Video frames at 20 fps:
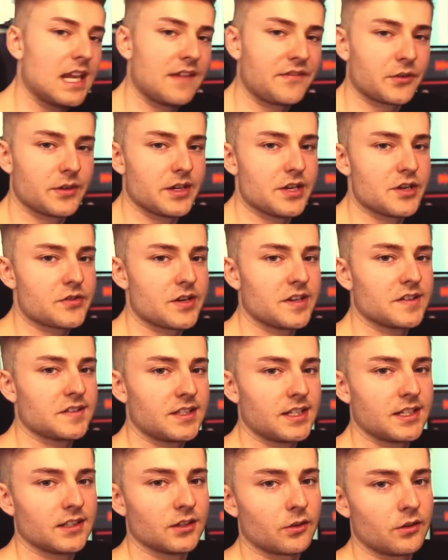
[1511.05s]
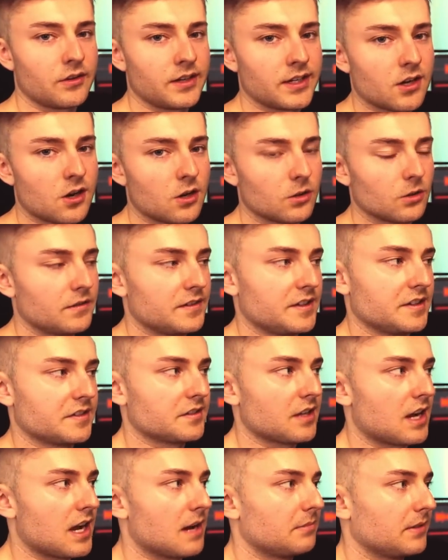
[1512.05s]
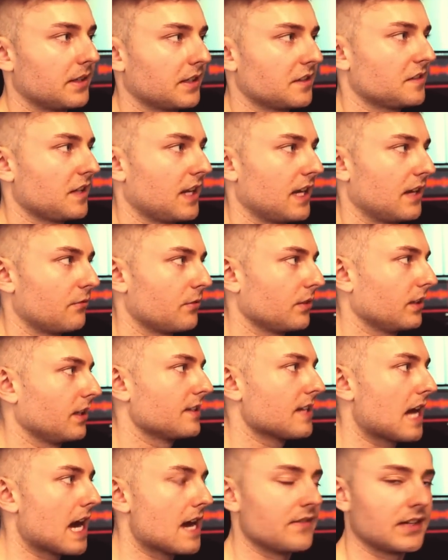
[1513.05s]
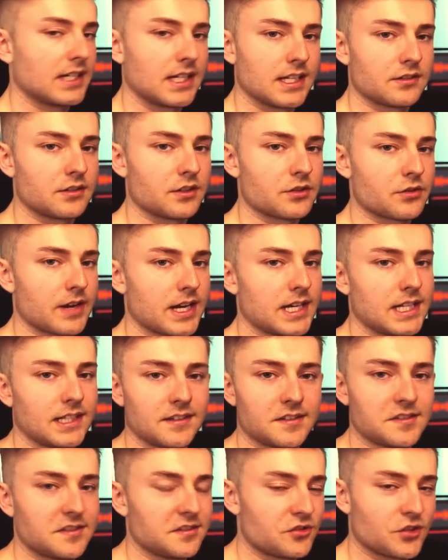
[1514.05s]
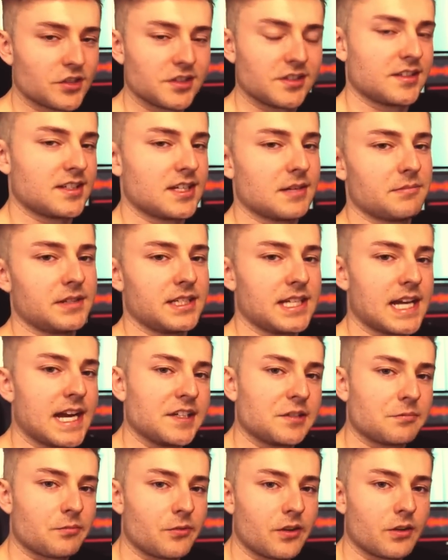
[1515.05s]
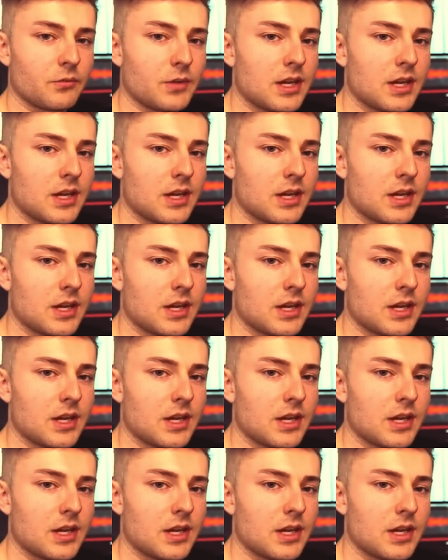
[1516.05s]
If you're interested in learning all of these topics and really diving into trading, this is just the tip of the iceberg.